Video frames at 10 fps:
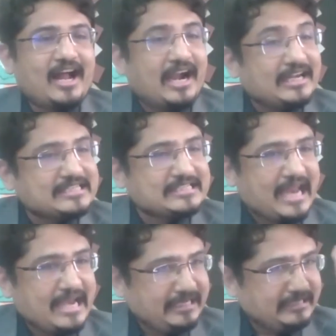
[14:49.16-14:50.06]

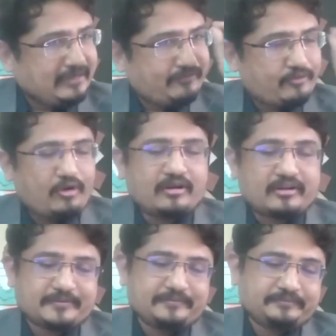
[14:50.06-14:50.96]
understanding that
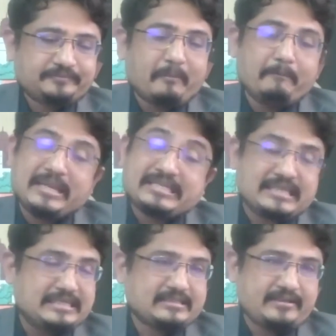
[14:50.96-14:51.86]
frog, be
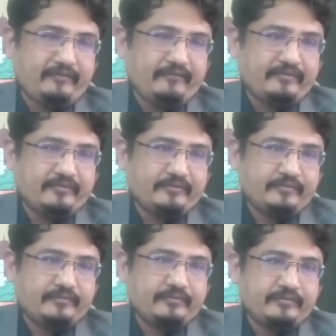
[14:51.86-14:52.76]
sensitive,
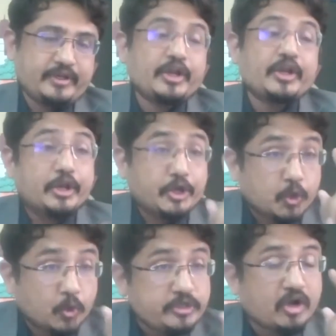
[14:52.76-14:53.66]

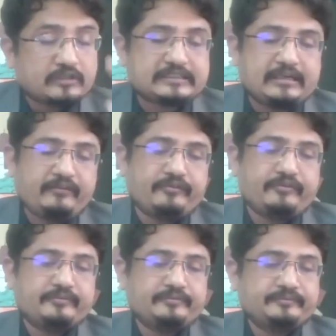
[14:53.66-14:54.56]
know yourself,
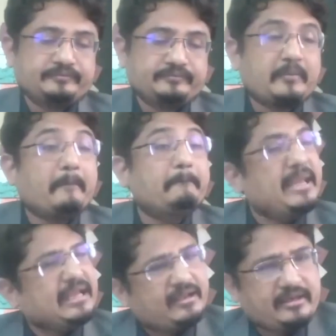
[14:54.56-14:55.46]

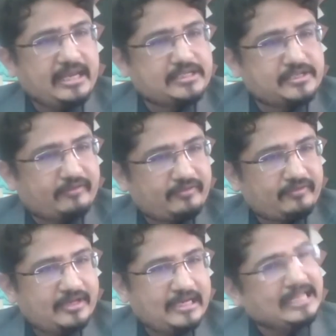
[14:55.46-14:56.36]
be creative,
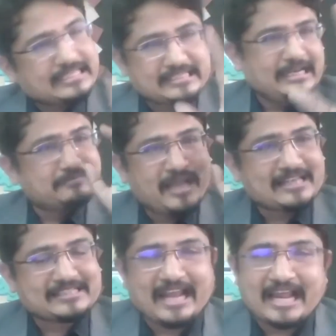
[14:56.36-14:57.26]
Let's see, let me
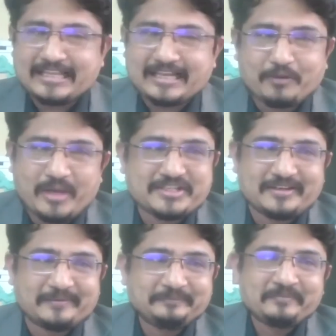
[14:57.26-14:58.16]
ask another
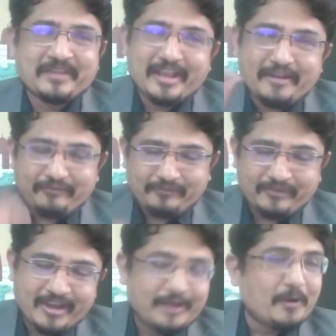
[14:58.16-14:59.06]
question.
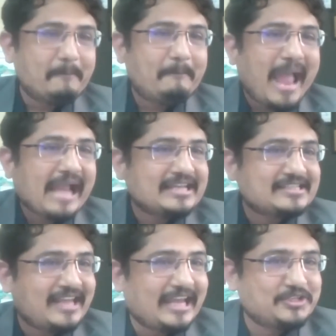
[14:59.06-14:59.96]
If your back
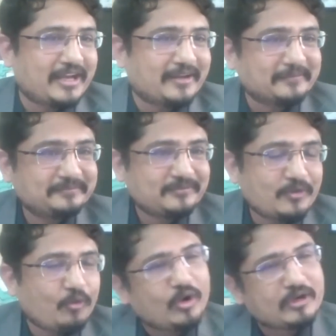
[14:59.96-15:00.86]
is itching,
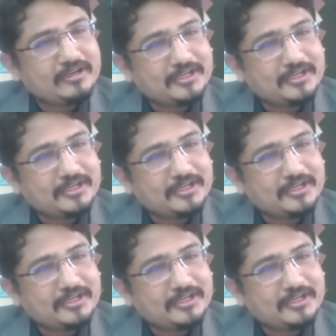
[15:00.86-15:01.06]
what will